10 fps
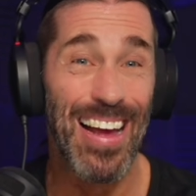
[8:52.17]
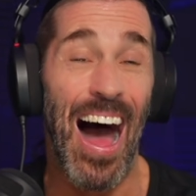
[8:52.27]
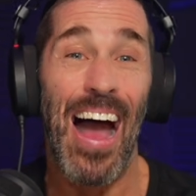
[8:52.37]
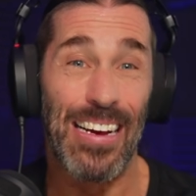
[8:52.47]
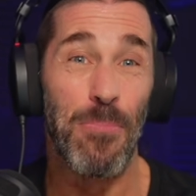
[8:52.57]

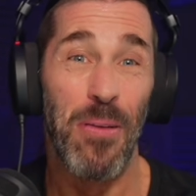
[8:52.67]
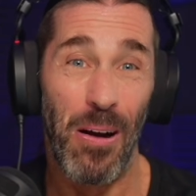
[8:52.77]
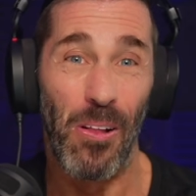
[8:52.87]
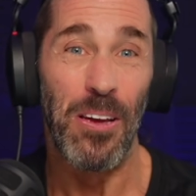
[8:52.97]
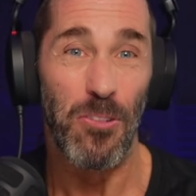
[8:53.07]
I could
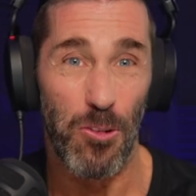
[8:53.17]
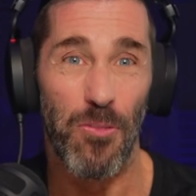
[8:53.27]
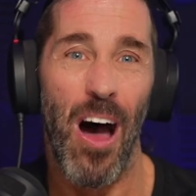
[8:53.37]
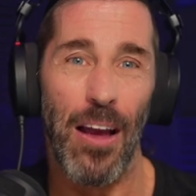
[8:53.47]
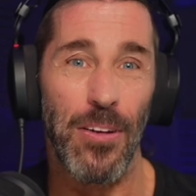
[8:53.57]
barely
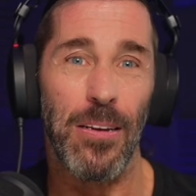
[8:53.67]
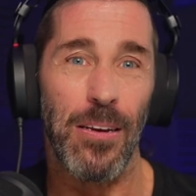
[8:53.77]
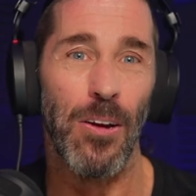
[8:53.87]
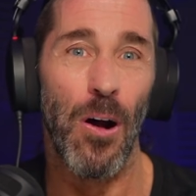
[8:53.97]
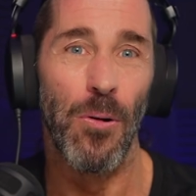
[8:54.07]
survive it,
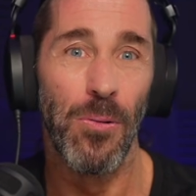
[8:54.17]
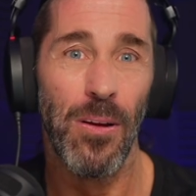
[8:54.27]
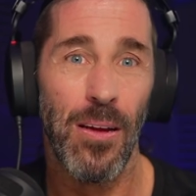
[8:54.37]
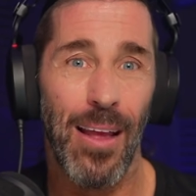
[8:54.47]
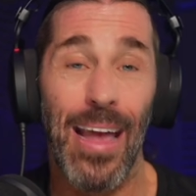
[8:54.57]

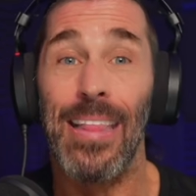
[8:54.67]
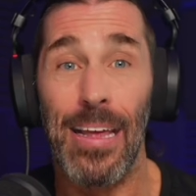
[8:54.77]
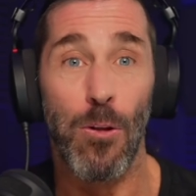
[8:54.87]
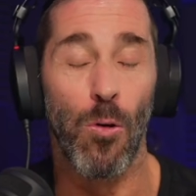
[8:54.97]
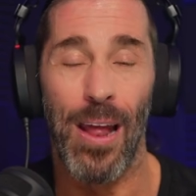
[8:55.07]
and
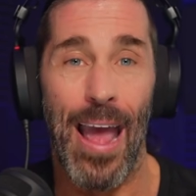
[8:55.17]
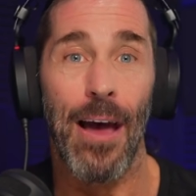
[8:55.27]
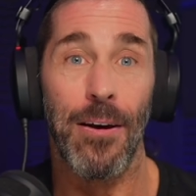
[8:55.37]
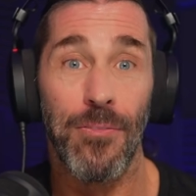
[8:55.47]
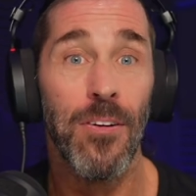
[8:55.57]
they don't
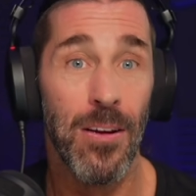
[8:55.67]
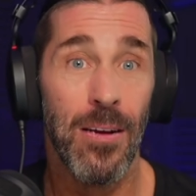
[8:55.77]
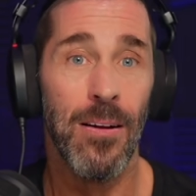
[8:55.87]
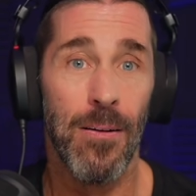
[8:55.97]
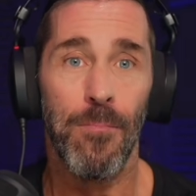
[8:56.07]
have
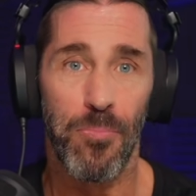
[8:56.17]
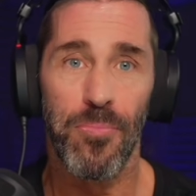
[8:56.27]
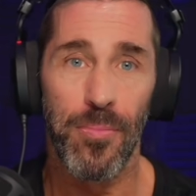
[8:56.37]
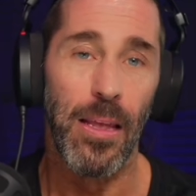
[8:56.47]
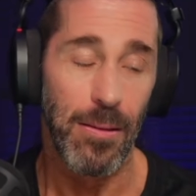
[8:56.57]

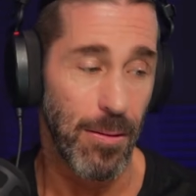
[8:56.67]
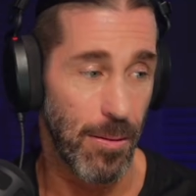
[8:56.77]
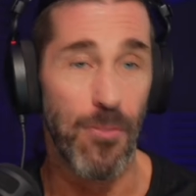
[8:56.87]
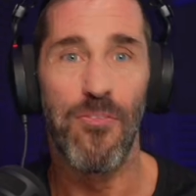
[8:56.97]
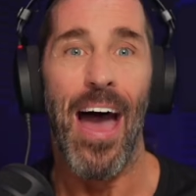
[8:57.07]

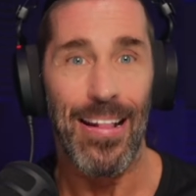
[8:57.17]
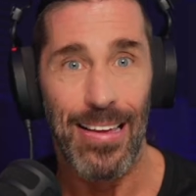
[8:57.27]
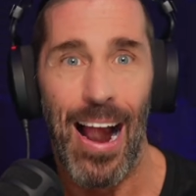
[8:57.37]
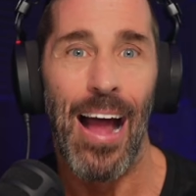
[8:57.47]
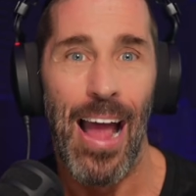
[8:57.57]
the fat
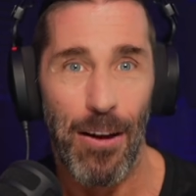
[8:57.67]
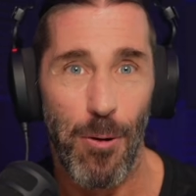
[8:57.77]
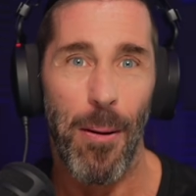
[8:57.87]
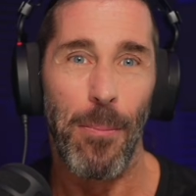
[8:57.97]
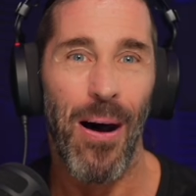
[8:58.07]
that I have
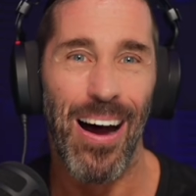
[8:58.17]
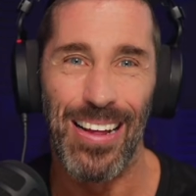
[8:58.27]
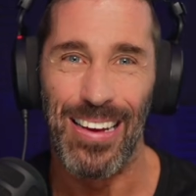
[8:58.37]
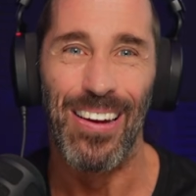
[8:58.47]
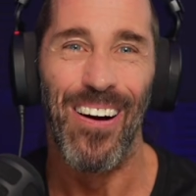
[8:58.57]
on my
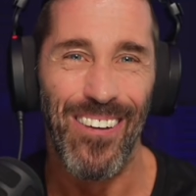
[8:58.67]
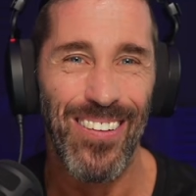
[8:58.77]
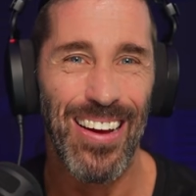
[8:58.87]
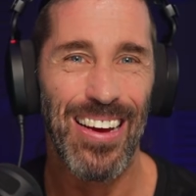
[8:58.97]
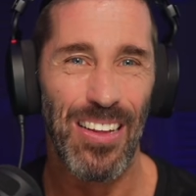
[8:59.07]
body,
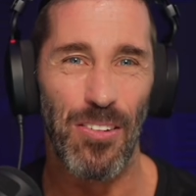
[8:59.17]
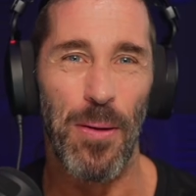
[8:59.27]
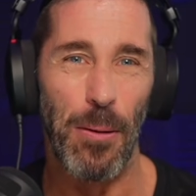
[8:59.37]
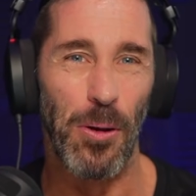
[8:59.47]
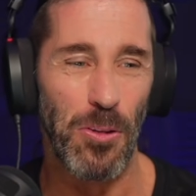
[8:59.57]
to
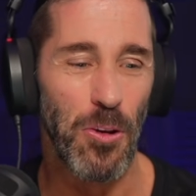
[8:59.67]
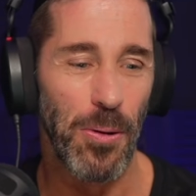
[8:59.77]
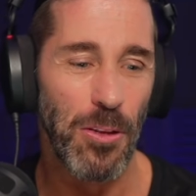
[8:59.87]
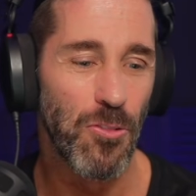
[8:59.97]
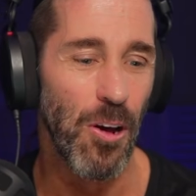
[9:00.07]
be able to do
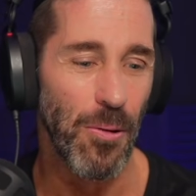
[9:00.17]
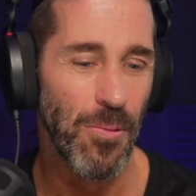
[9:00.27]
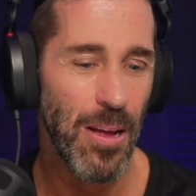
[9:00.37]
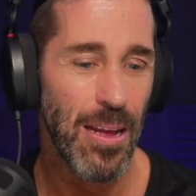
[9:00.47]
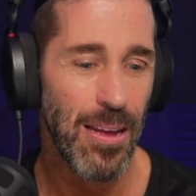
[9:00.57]
it. So
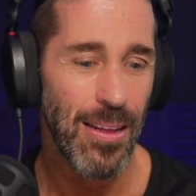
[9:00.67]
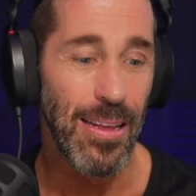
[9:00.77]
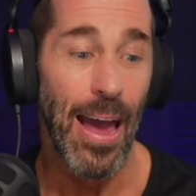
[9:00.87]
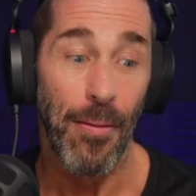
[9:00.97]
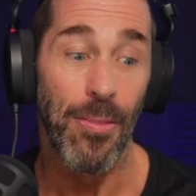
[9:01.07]

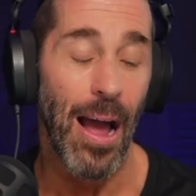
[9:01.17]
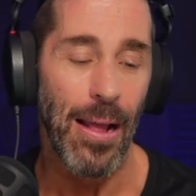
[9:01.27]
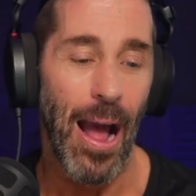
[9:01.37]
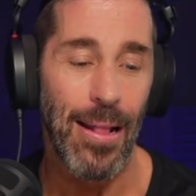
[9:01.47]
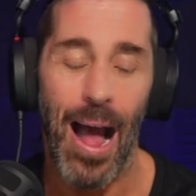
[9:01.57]
yeah,
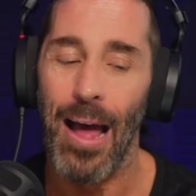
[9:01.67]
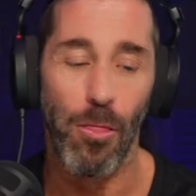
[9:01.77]
I